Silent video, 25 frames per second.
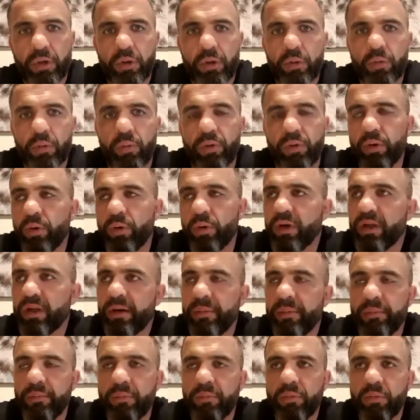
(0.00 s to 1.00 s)

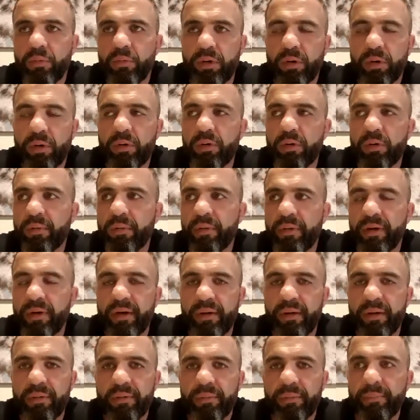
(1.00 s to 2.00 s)
will
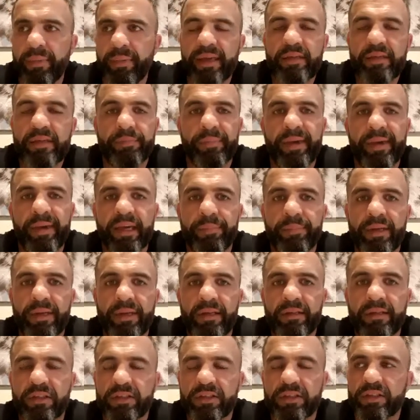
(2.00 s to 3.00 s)
make me
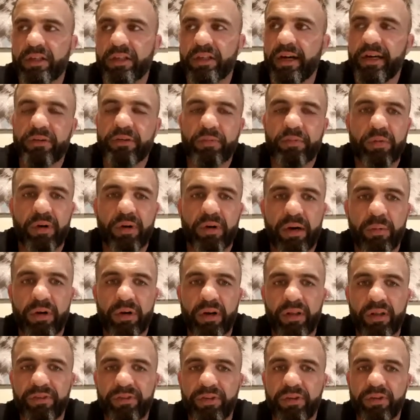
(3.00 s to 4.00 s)
decide what I want
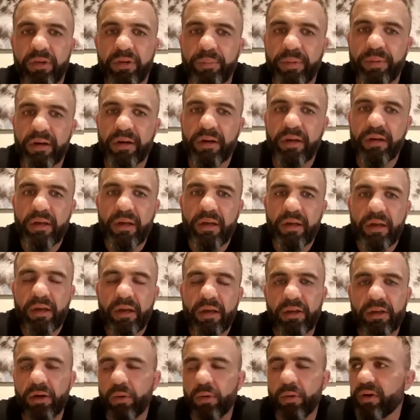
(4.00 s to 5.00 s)
to do. But
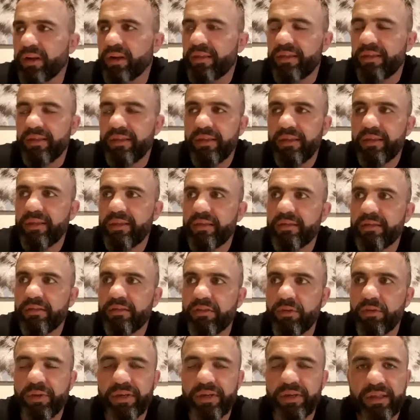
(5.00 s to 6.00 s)
you know what?
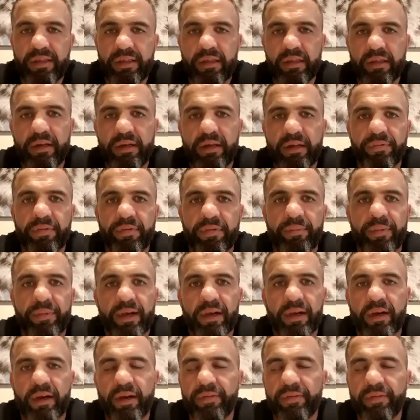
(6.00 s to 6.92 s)
Doing this is the love of my life,